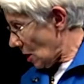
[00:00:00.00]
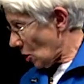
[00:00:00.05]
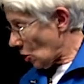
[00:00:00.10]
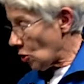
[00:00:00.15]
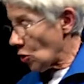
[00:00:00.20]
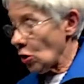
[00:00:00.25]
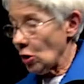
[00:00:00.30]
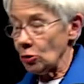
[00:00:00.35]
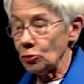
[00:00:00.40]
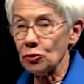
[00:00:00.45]

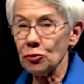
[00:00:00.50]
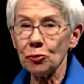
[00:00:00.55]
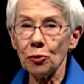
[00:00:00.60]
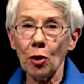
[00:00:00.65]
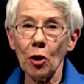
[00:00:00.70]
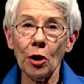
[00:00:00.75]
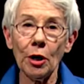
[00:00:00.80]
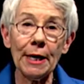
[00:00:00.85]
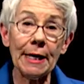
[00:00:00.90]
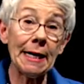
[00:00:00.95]
called
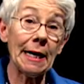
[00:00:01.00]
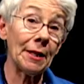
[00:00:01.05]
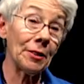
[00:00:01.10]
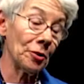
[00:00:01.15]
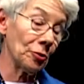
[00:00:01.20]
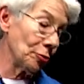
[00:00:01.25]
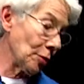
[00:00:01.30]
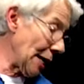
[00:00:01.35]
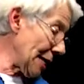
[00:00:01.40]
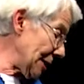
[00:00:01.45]
Drawing on
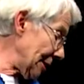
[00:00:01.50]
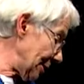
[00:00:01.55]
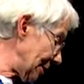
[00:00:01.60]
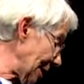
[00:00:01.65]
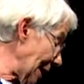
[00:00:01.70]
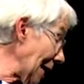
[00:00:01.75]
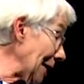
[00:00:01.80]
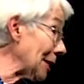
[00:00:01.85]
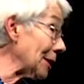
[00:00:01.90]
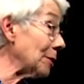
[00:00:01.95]
the Right
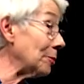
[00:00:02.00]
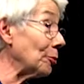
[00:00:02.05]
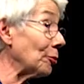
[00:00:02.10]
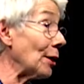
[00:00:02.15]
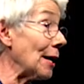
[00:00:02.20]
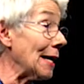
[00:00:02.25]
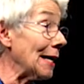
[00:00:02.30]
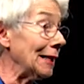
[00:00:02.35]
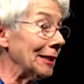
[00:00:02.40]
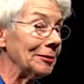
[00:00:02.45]
Side of the
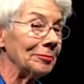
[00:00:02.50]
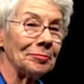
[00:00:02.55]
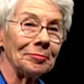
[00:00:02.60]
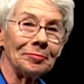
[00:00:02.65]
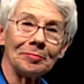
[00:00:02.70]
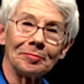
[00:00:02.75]
Brain.